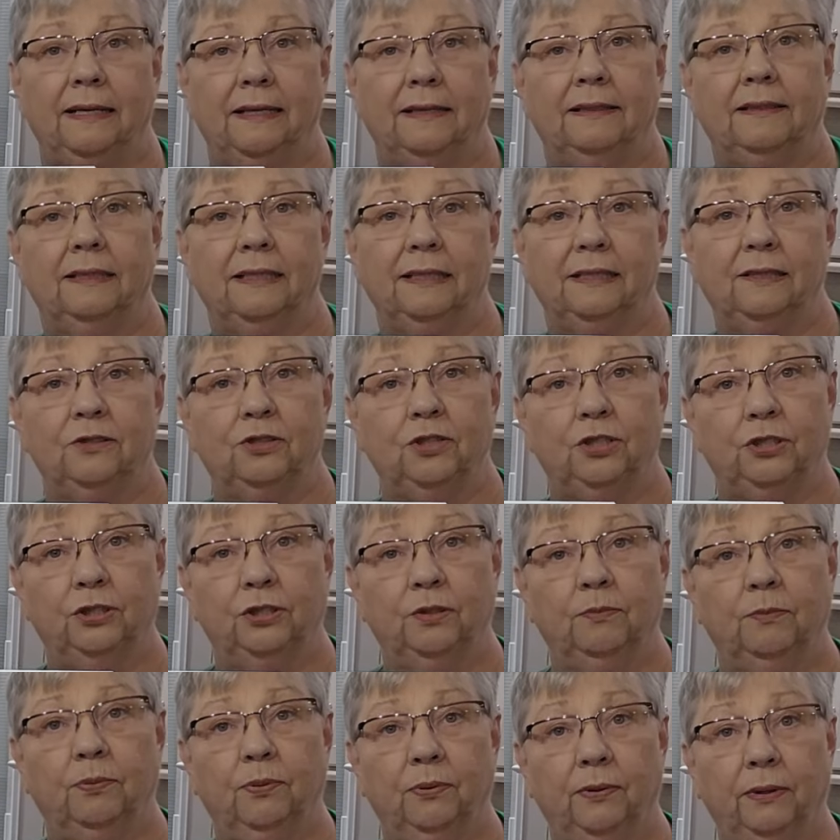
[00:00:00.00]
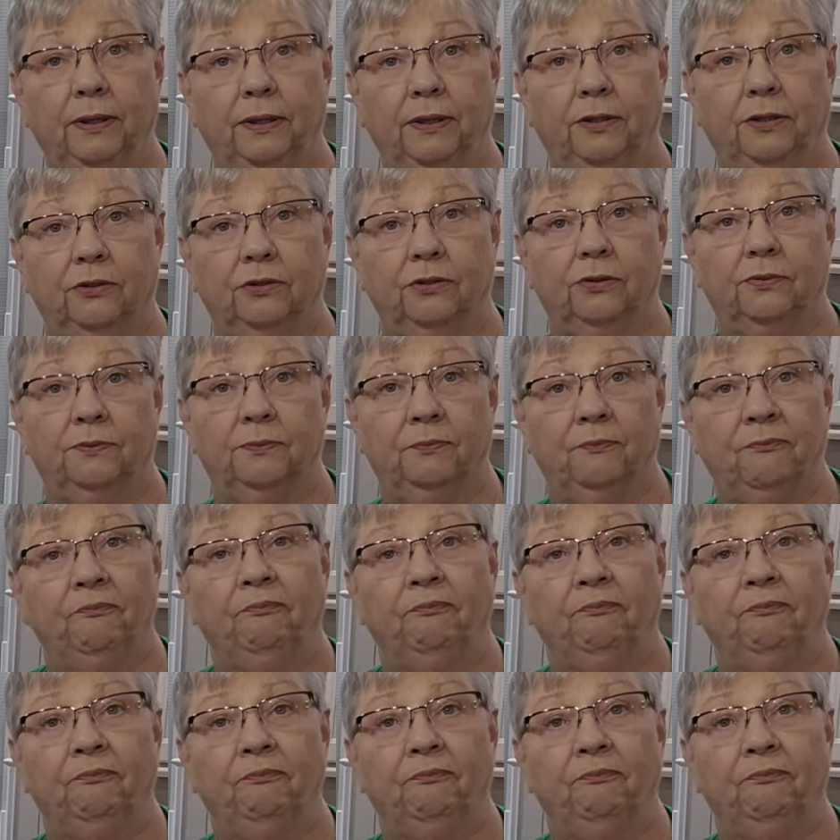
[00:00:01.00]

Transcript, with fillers: and into the printer.